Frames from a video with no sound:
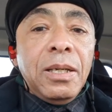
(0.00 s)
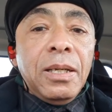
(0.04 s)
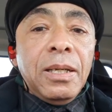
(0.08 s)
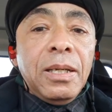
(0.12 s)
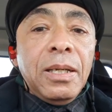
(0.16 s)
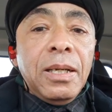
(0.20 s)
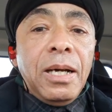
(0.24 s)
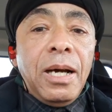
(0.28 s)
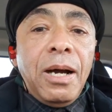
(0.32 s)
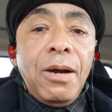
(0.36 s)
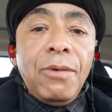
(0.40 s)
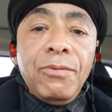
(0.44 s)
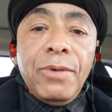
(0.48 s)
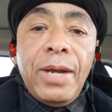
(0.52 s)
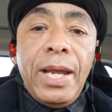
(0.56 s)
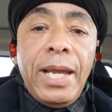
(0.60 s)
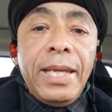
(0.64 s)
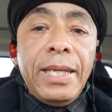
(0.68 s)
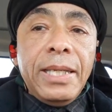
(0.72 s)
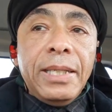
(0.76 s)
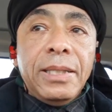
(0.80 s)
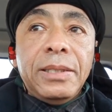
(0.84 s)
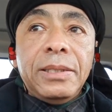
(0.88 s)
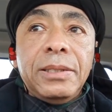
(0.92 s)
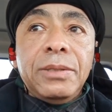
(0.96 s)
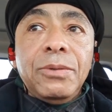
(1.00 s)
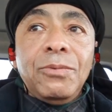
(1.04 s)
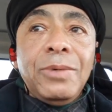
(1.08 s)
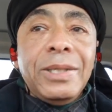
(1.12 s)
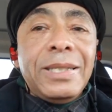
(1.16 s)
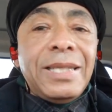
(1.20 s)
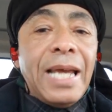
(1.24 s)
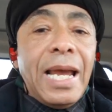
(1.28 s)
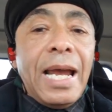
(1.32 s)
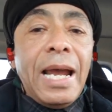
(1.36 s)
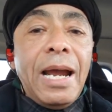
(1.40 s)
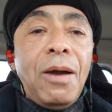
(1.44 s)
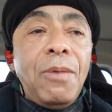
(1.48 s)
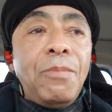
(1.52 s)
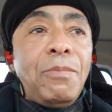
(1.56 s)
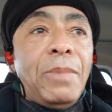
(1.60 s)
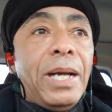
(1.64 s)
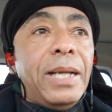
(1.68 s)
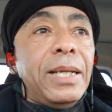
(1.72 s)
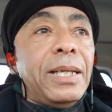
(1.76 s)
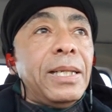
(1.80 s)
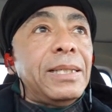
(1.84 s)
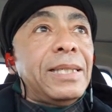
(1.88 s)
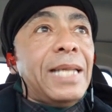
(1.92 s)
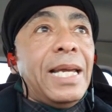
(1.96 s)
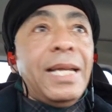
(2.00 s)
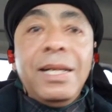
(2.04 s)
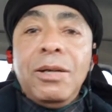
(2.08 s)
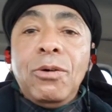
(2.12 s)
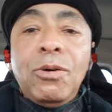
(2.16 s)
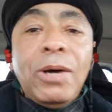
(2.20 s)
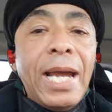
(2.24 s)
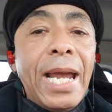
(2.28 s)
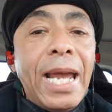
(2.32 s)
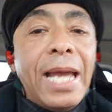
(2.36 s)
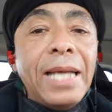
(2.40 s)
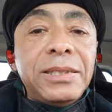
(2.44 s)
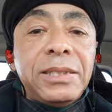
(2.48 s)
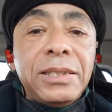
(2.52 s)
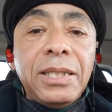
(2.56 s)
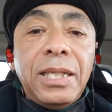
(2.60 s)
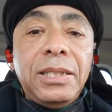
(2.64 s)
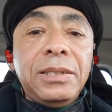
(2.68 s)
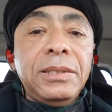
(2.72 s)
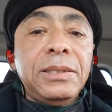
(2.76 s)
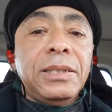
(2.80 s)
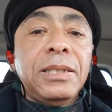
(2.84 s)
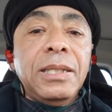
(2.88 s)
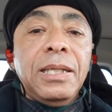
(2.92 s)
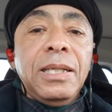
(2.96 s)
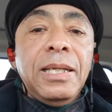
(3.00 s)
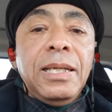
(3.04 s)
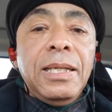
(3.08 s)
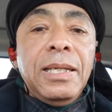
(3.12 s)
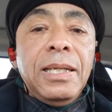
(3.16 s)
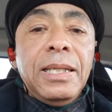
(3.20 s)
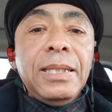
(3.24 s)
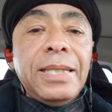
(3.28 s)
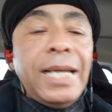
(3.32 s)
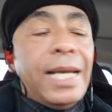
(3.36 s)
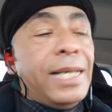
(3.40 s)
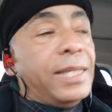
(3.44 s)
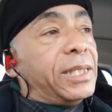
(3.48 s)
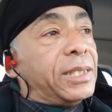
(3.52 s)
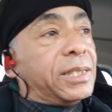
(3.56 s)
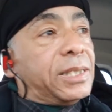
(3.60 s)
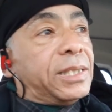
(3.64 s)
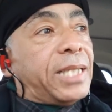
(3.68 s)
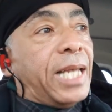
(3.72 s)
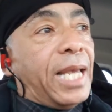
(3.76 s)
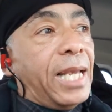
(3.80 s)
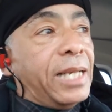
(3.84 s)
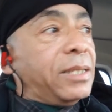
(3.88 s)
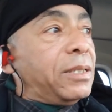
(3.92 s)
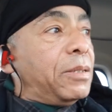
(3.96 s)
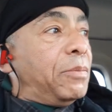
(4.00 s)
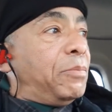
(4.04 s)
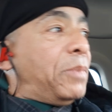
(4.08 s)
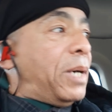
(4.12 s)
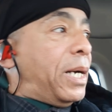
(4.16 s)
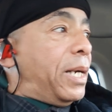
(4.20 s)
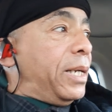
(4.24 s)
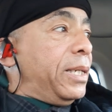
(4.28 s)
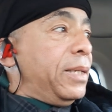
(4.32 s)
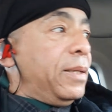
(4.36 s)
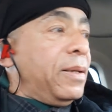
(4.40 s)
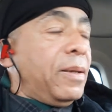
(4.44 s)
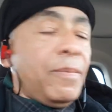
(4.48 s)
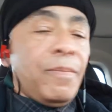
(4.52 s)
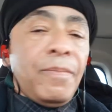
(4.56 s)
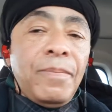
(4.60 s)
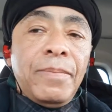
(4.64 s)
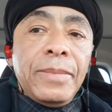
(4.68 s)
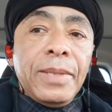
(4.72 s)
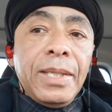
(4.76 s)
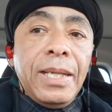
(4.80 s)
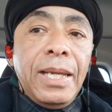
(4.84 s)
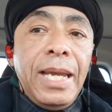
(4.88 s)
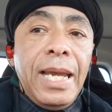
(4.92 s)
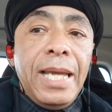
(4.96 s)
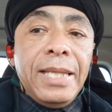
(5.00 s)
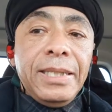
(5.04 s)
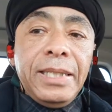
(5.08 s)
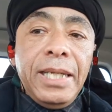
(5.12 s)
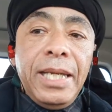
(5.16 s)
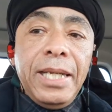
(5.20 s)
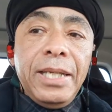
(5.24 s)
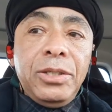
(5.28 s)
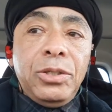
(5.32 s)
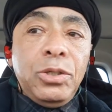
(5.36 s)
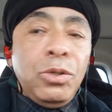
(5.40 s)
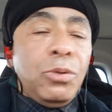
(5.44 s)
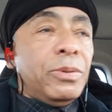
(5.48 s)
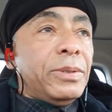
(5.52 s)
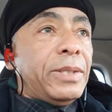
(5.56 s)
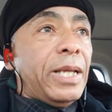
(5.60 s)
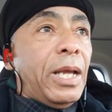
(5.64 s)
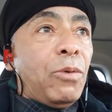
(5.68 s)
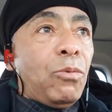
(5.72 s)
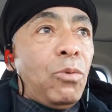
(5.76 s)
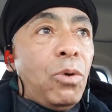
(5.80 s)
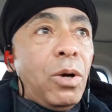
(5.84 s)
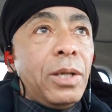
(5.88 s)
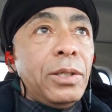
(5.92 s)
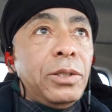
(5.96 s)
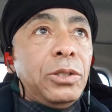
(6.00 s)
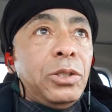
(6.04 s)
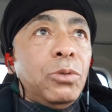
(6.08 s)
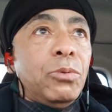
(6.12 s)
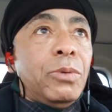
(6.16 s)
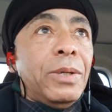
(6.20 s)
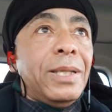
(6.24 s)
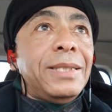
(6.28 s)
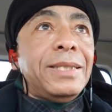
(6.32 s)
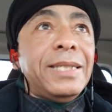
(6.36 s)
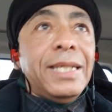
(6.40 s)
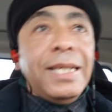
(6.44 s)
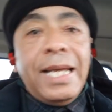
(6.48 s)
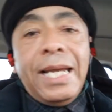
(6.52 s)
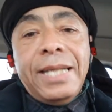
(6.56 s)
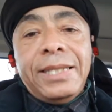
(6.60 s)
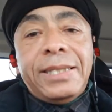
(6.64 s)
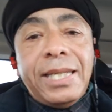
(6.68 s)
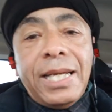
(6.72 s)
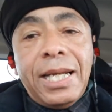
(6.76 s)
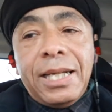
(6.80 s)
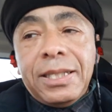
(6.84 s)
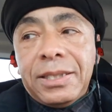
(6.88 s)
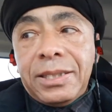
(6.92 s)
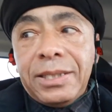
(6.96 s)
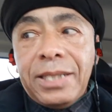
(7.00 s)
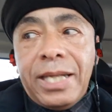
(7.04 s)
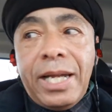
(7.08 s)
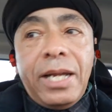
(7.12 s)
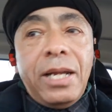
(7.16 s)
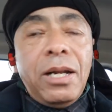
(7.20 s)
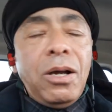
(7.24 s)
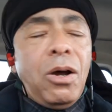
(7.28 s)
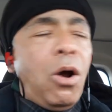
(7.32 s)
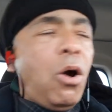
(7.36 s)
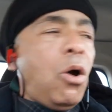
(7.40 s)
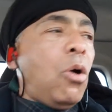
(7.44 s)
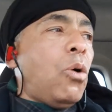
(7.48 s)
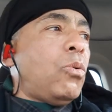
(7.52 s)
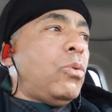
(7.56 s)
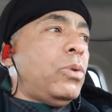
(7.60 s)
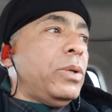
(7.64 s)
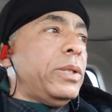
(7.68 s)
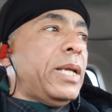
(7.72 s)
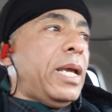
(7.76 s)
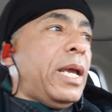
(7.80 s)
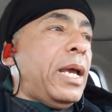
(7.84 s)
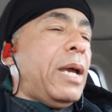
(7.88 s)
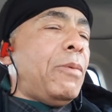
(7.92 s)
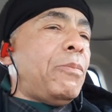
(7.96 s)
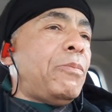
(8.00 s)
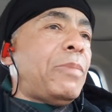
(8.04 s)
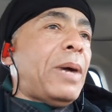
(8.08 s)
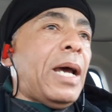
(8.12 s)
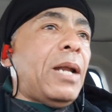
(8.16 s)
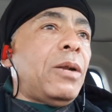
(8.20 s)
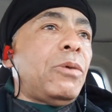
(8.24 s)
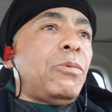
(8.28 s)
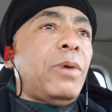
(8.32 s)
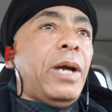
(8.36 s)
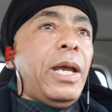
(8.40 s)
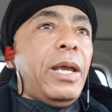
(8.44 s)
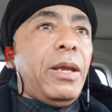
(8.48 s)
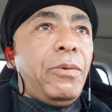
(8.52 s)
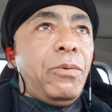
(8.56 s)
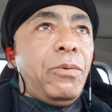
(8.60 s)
a raise with our money. They don't ask us. They just take the money and then do what they want to do with it. Then they tell us later, oh, yeah, by the way,